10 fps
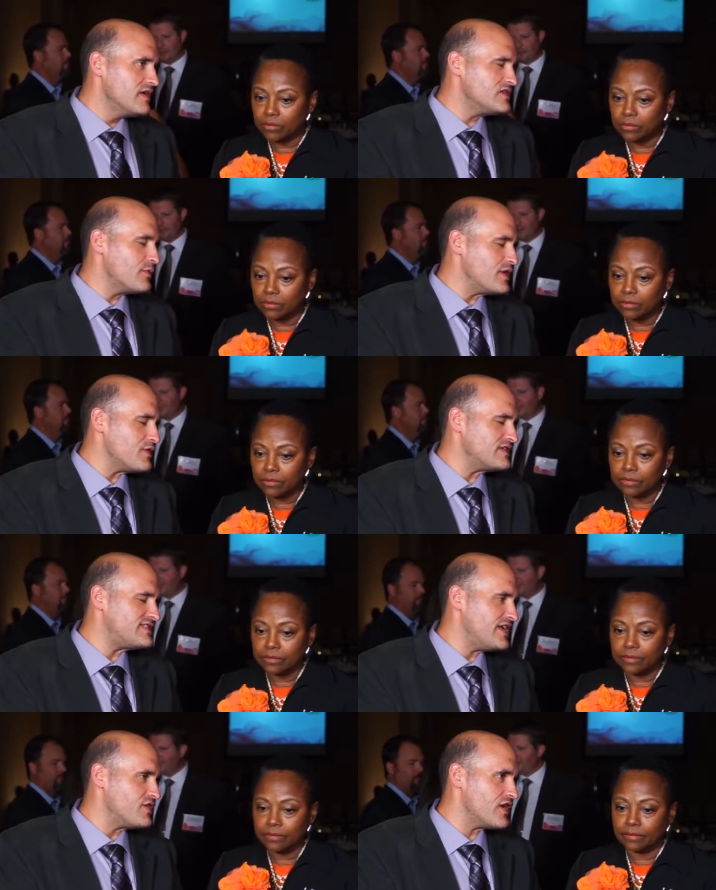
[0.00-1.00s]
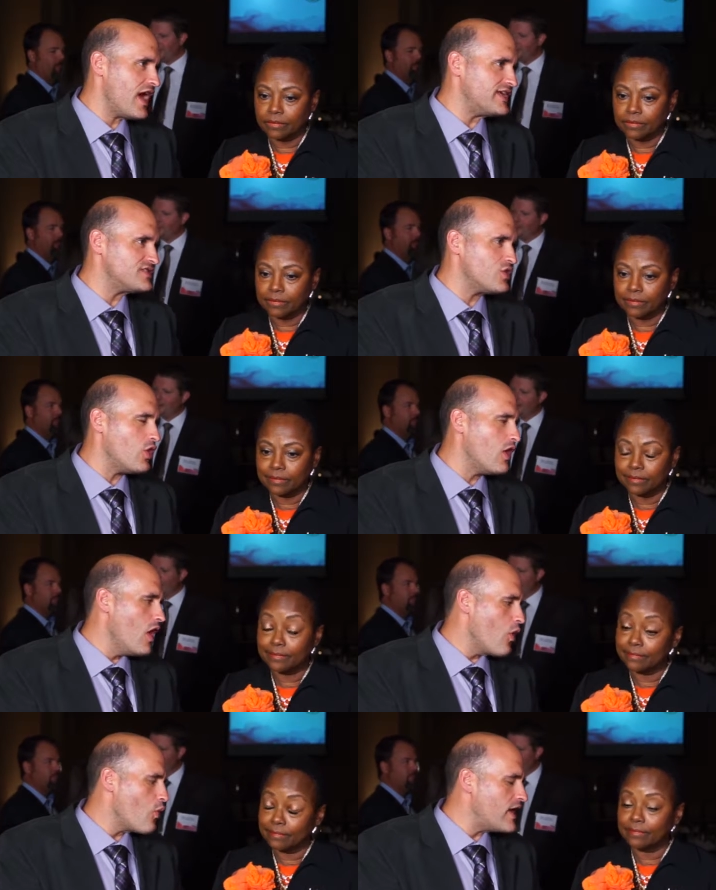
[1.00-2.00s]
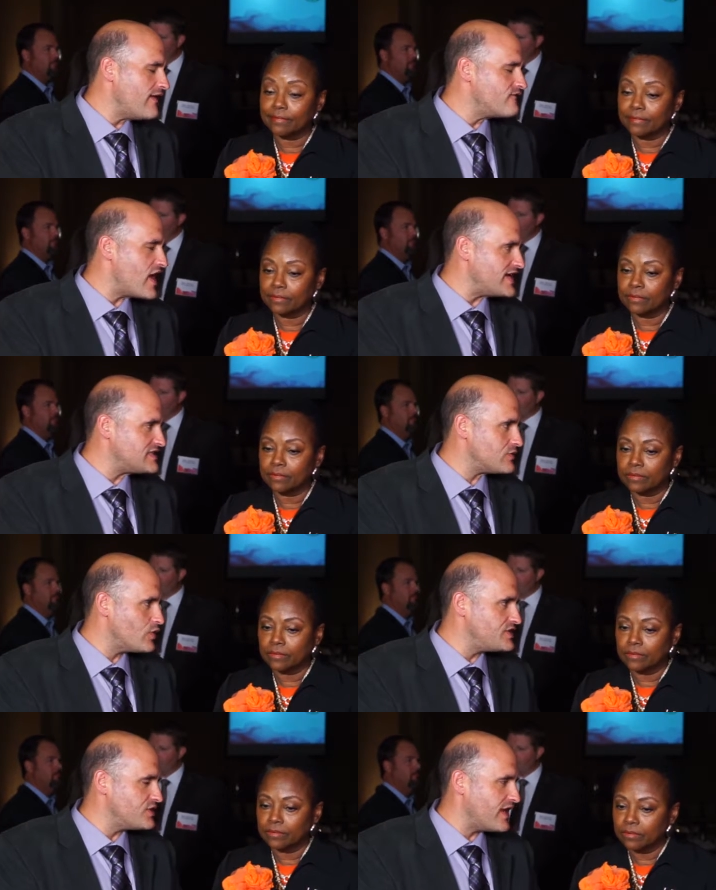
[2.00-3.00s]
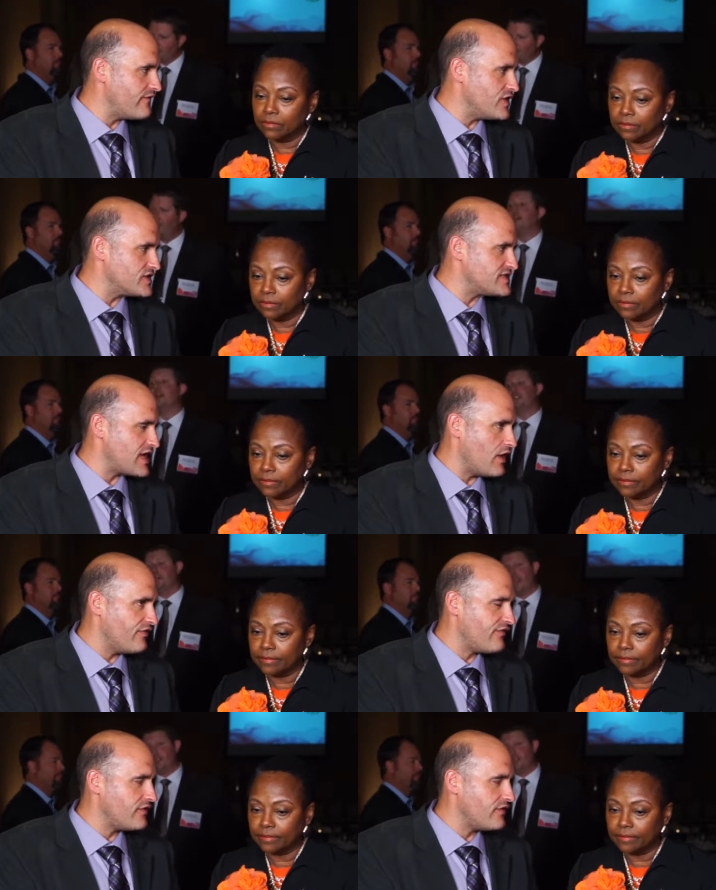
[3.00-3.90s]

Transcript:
Speaker 1: to when you were a senior in high school. What advice would you give yourself?